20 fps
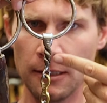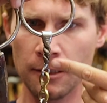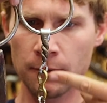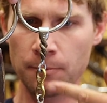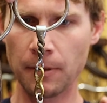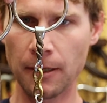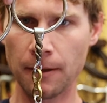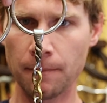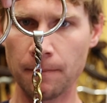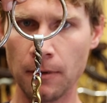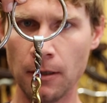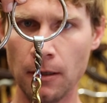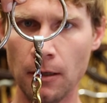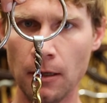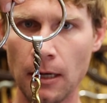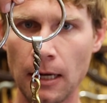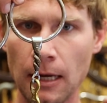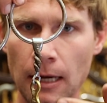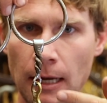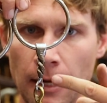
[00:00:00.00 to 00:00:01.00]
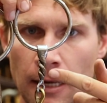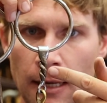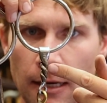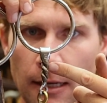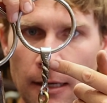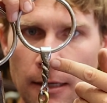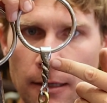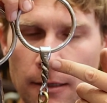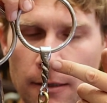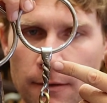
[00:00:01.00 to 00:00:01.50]
this bit, it
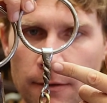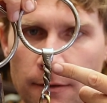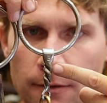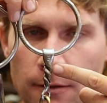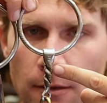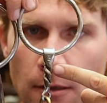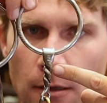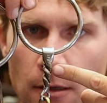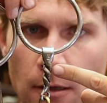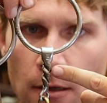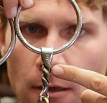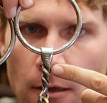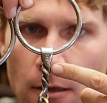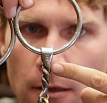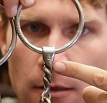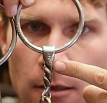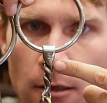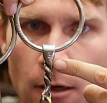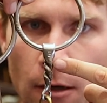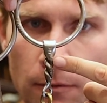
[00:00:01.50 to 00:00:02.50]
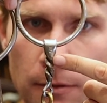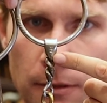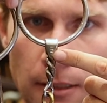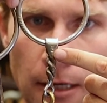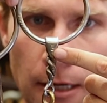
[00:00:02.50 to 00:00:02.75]
is, it's